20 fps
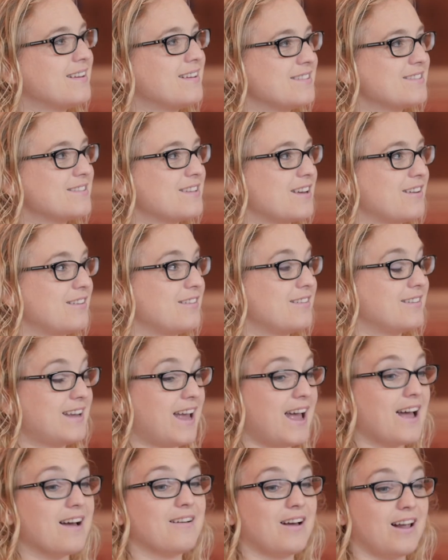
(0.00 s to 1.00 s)
So
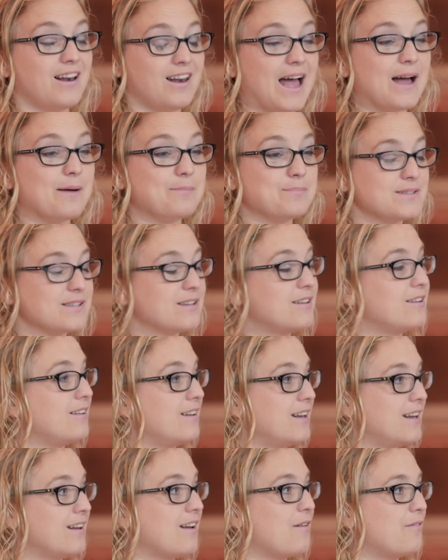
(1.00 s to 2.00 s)
yeah, I
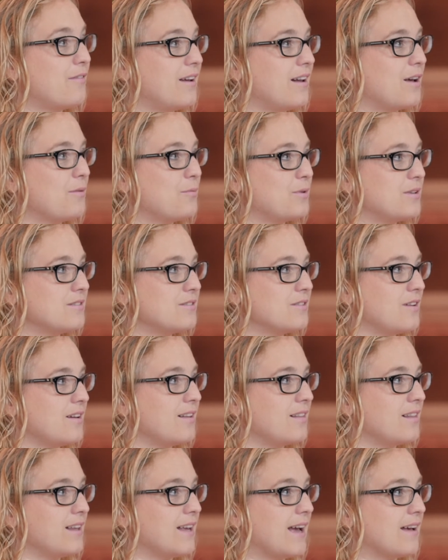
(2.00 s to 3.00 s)
absolutely love it, and I wouldn't do
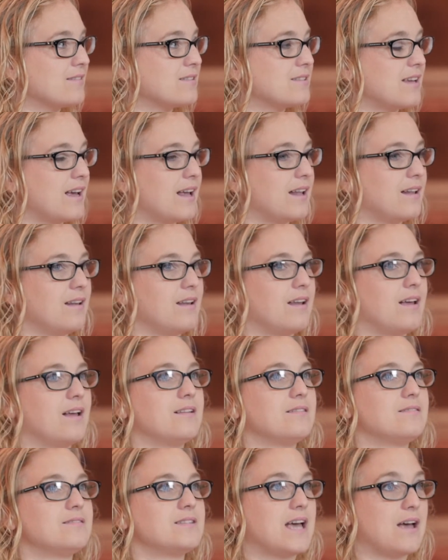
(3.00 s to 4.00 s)
anything else.
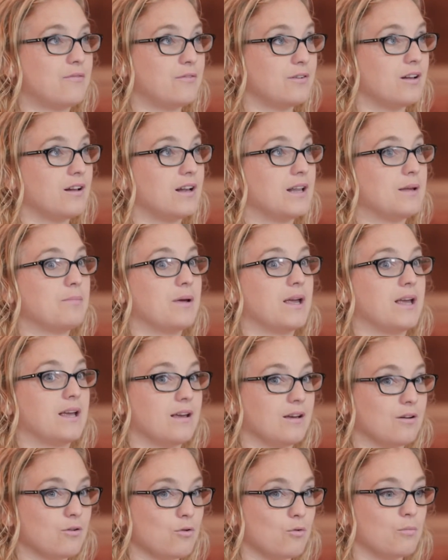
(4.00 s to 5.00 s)
And definitely being
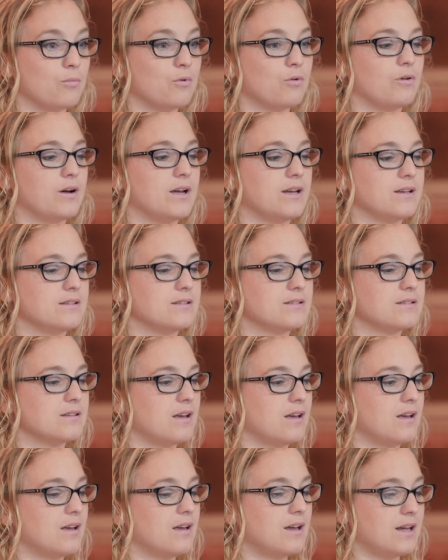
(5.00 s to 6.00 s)
in Cornwall is
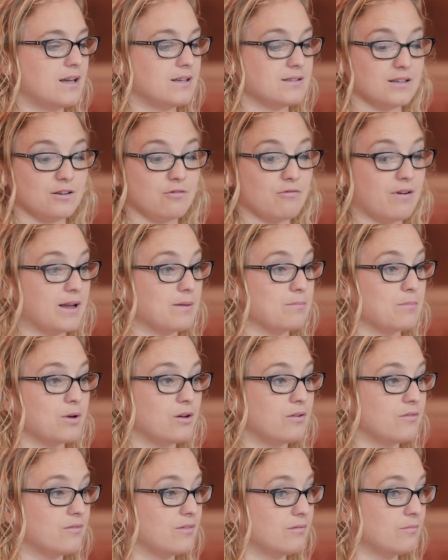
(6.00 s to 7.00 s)
a great
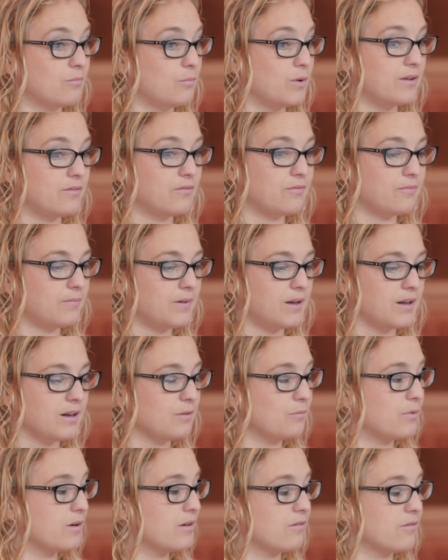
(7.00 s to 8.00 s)
move, and
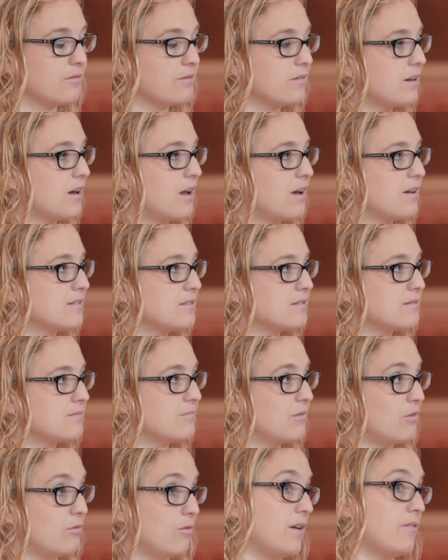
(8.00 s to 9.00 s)
we've got clients
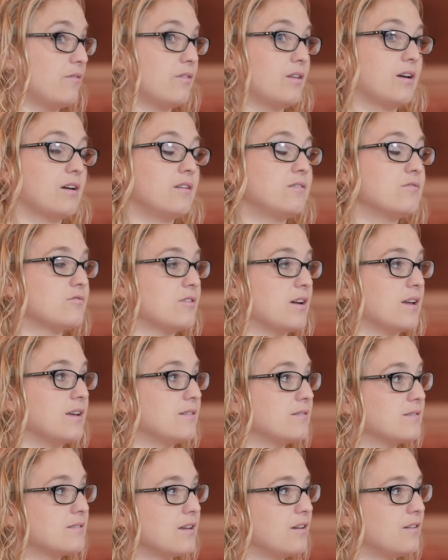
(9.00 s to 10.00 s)
all over the country.
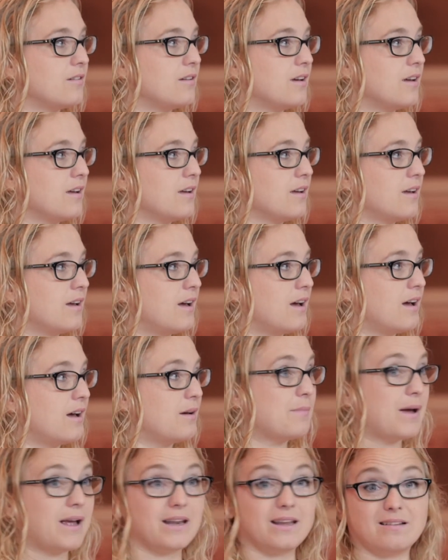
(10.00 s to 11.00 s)
So
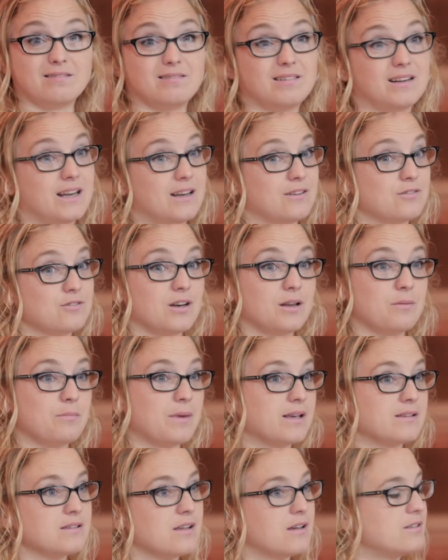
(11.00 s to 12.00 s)
and it literally
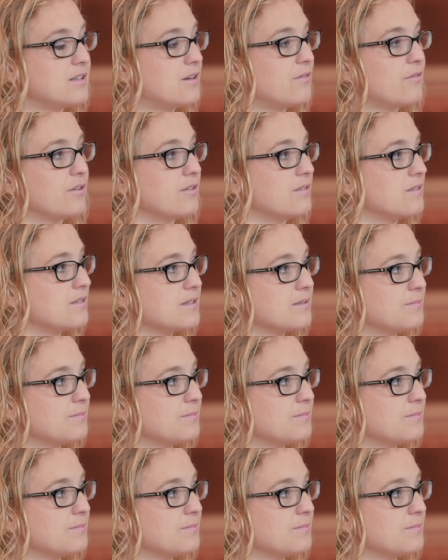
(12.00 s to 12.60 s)
makes no difference.